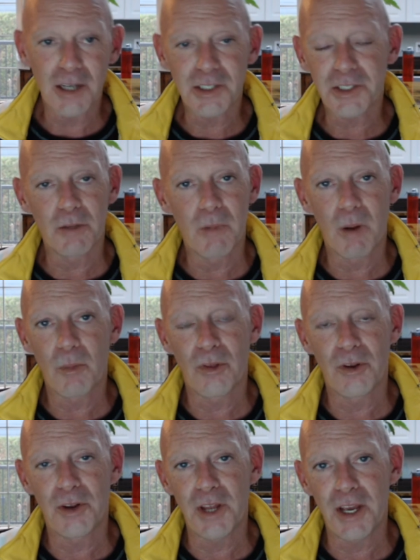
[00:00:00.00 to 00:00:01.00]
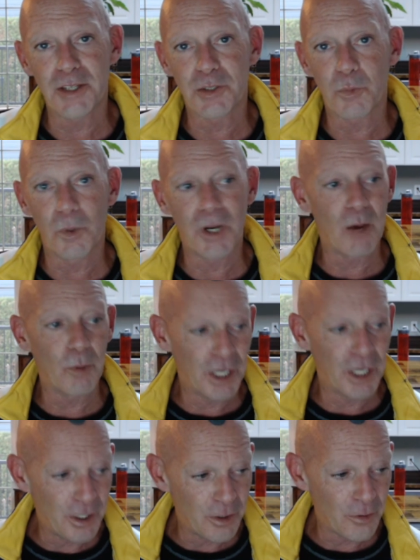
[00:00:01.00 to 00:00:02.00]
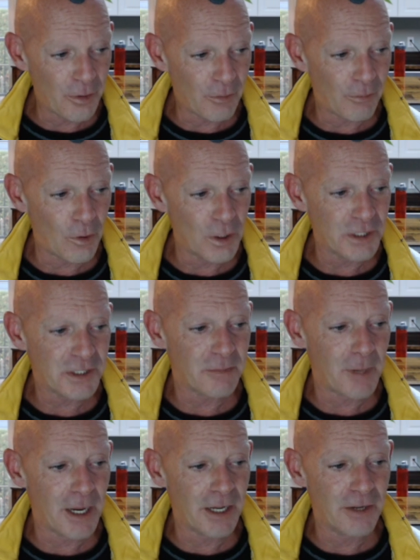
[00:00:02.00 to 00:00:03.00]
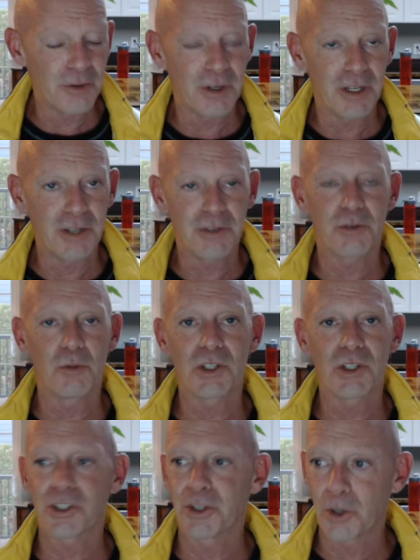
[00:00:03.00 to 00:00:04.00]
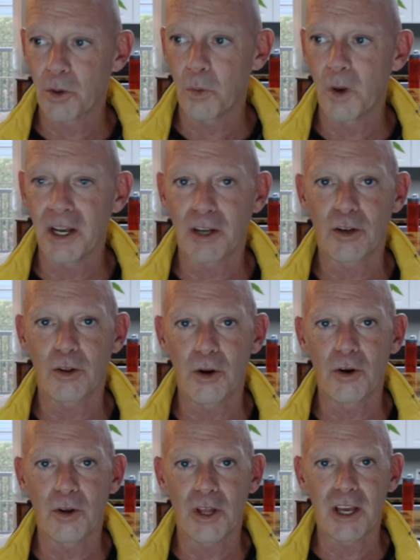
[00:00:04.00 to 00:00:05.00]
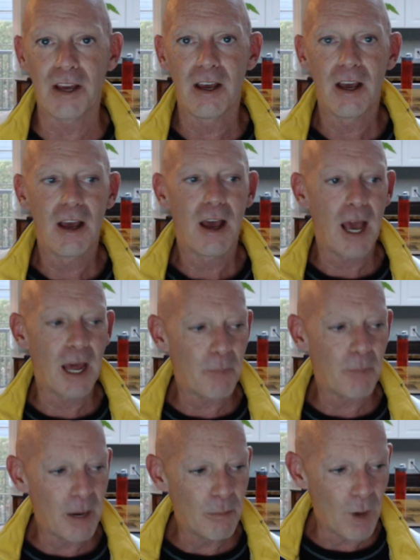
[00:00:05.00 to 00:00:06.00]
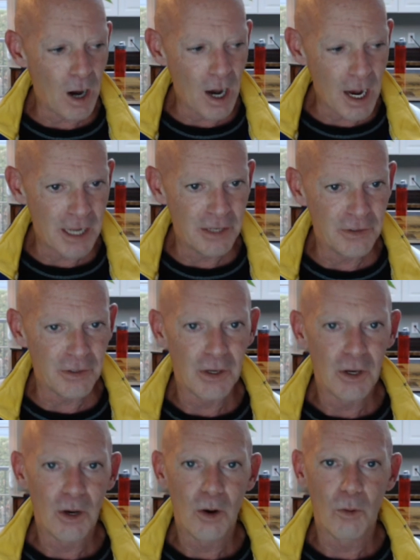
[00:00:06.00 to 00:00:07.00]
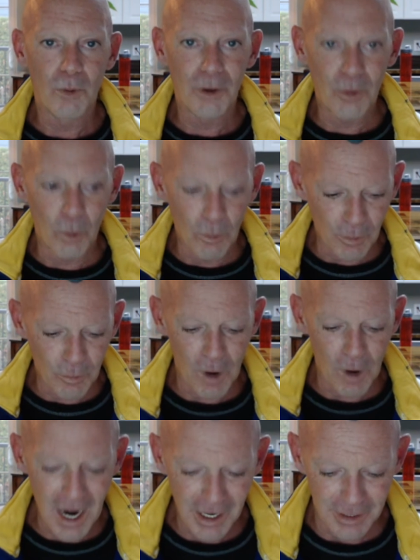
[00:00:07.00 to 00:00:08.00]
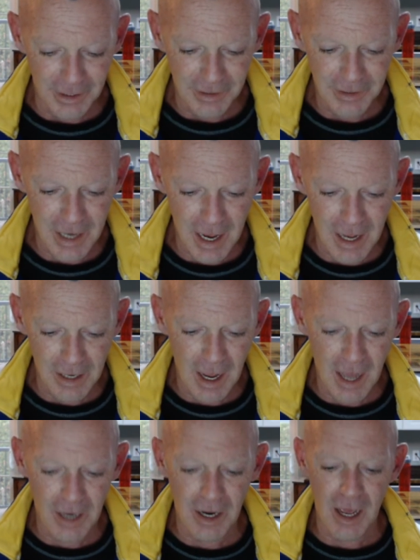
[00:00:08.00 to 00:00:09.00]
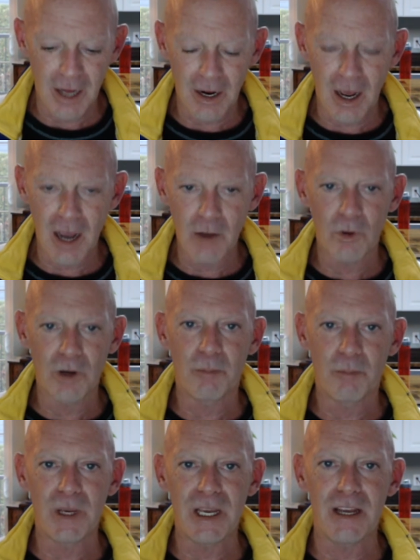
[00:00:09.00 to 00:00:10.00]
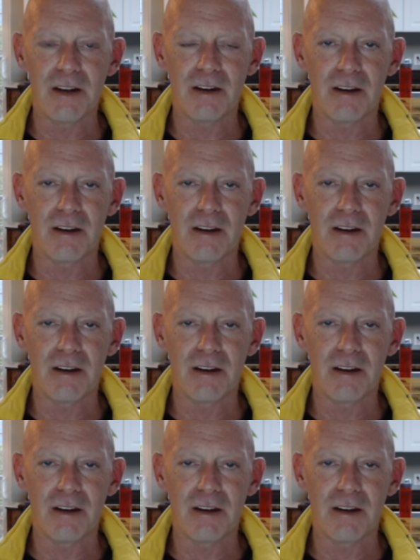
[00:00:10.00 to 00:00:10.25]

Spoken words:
still remember the days when I would hear the voice of my intuition quite clearly, and my mind would override it, and I would be